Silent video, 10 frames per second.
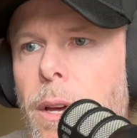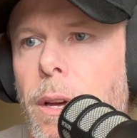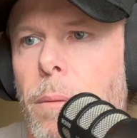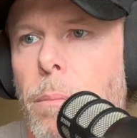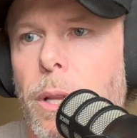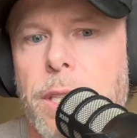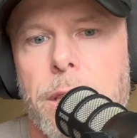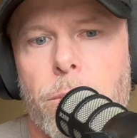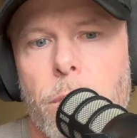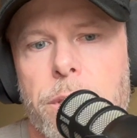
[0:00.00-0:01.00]
But let's
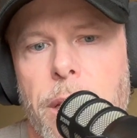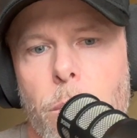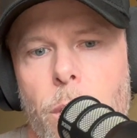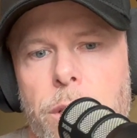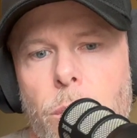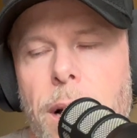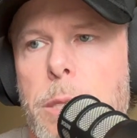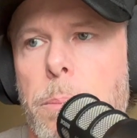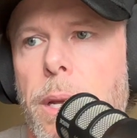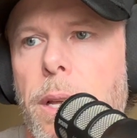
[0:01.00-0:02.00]
hit the real estate one. So I
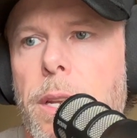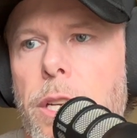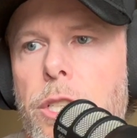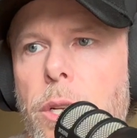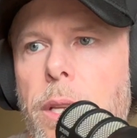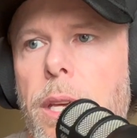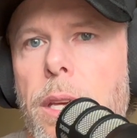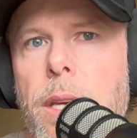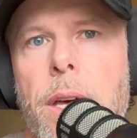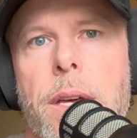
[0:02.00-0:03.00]
spent
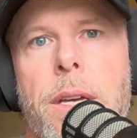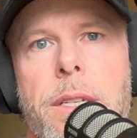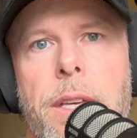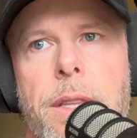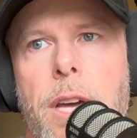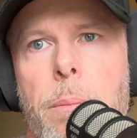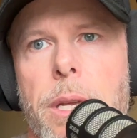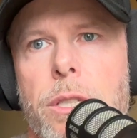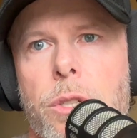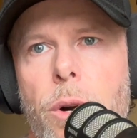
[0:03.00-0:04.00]
initially, to get the
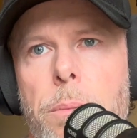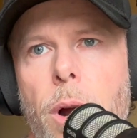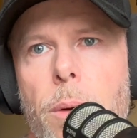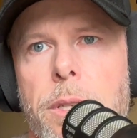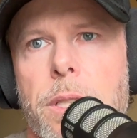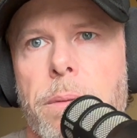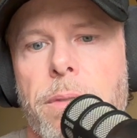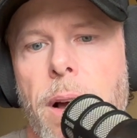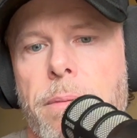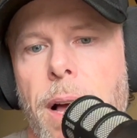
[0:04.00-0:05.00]
company started, probably
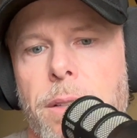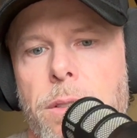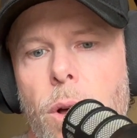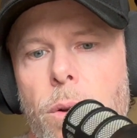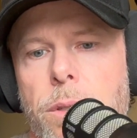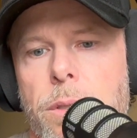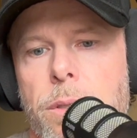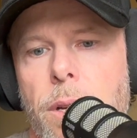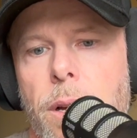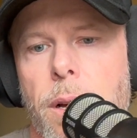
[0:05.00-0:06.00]

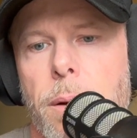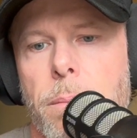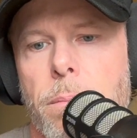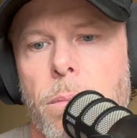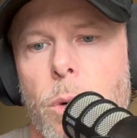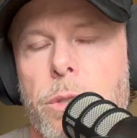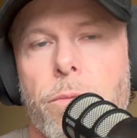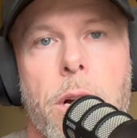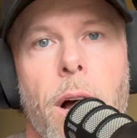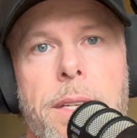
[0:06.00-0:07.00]
$75,000, which
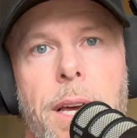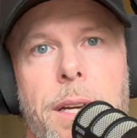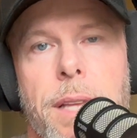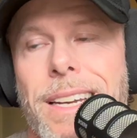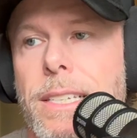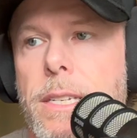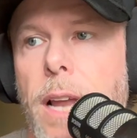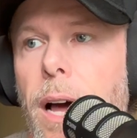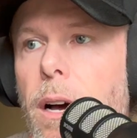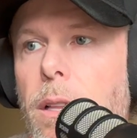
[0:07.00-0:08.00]
for context, that is
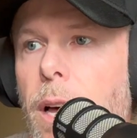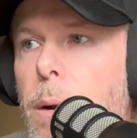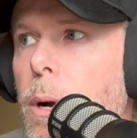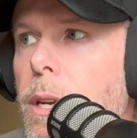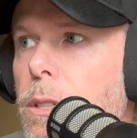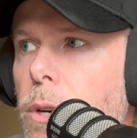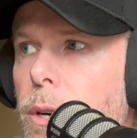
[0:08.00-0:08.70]
not a lot of money to start a